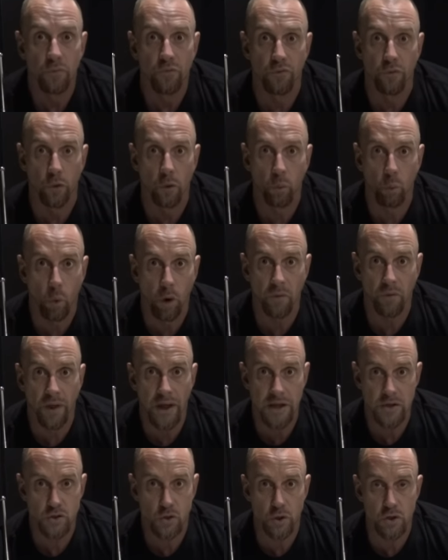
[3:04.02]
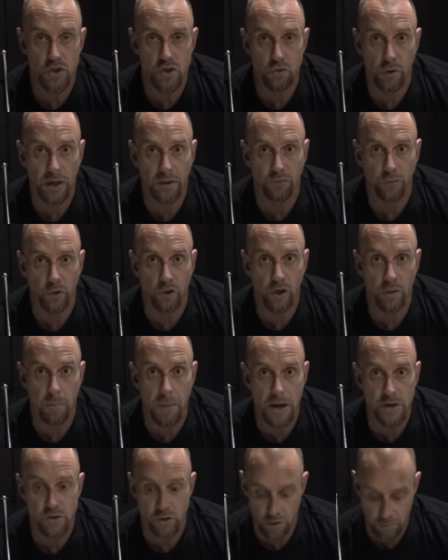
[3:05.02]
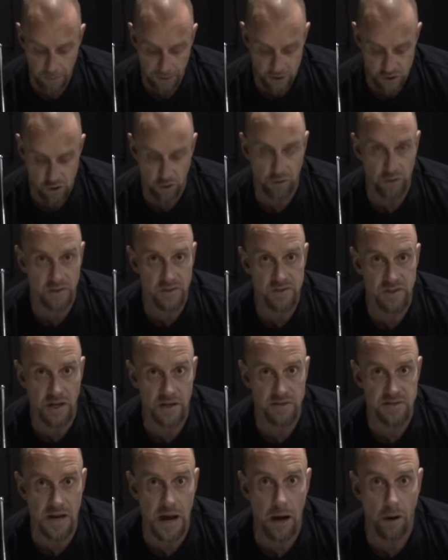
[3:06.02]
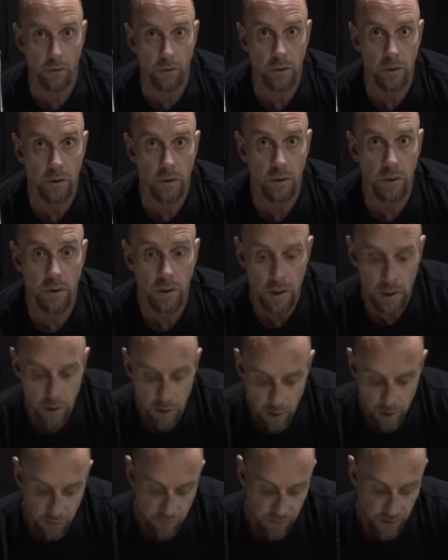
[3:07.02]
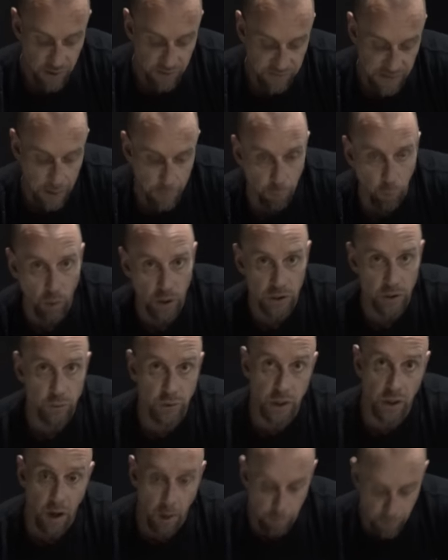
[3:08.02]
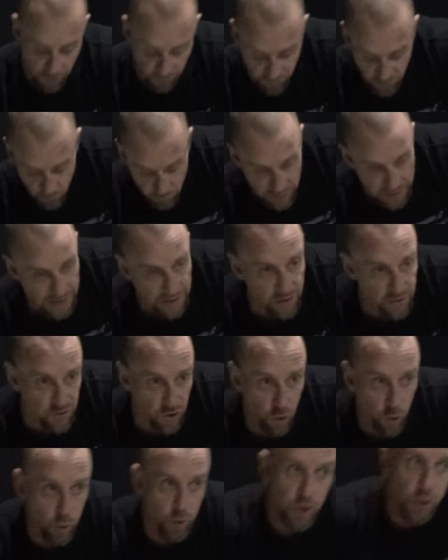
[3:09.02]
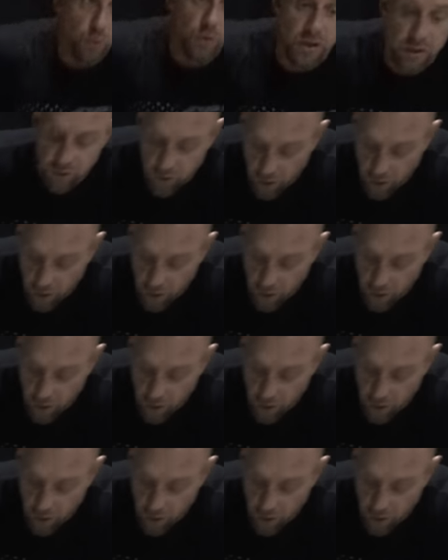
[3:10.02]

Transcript: for one last good strike for good measure to make sure he stays down. Then at that point you get up. If you needed to, you can